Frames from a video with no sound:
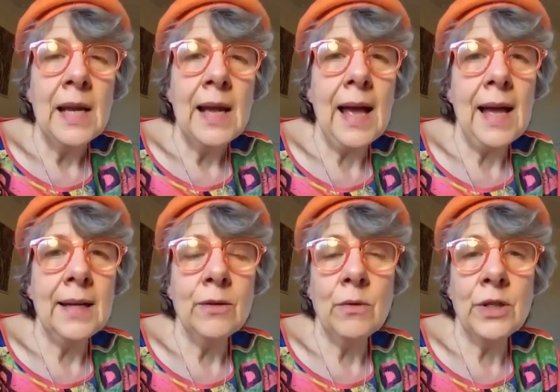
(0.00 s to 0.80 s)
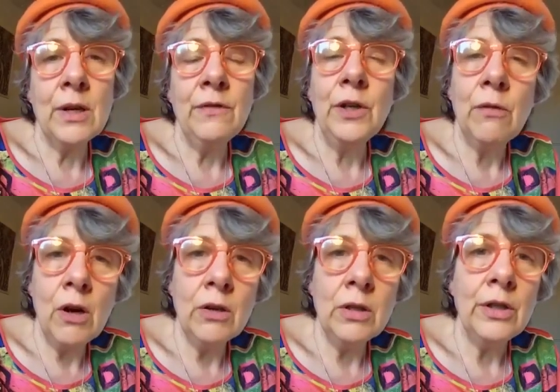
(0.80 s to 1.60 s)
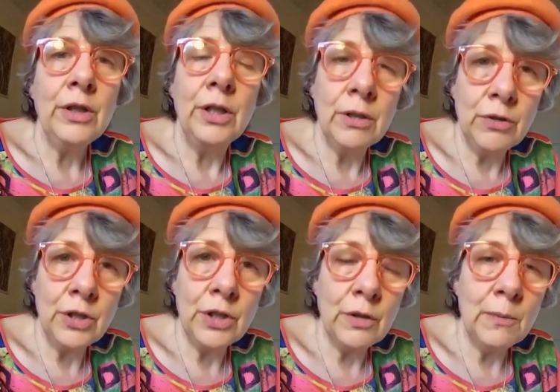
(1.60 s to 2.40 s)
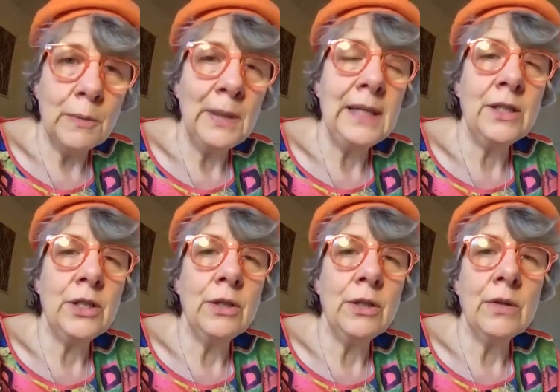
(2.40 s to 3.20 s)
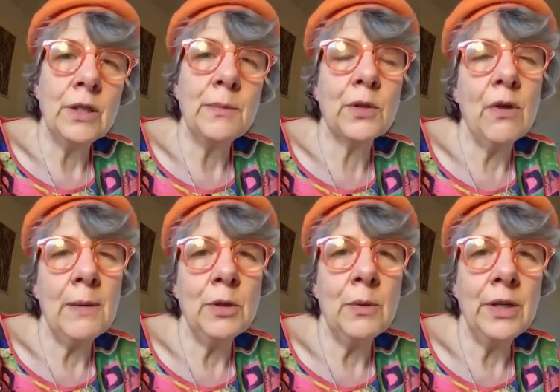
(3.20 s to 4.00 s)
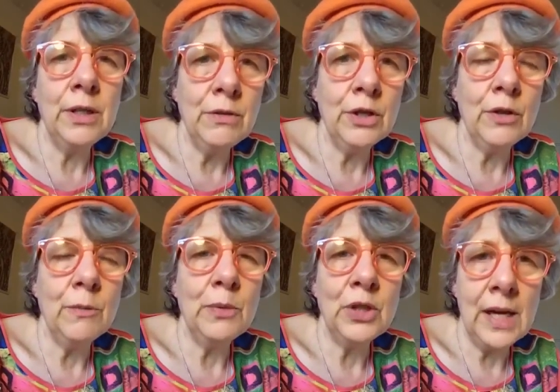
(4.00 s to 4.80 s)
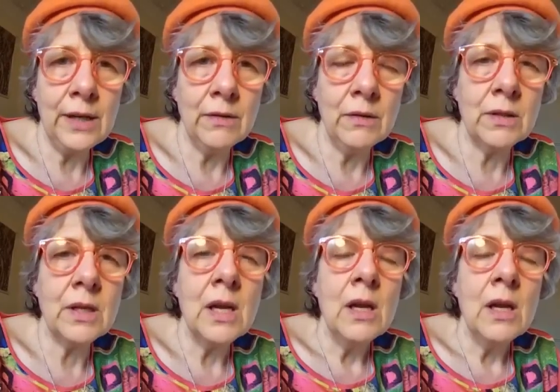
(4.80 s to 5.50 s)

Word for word: And also, if you're on YouTube, please do subscribe to our YouTube channels.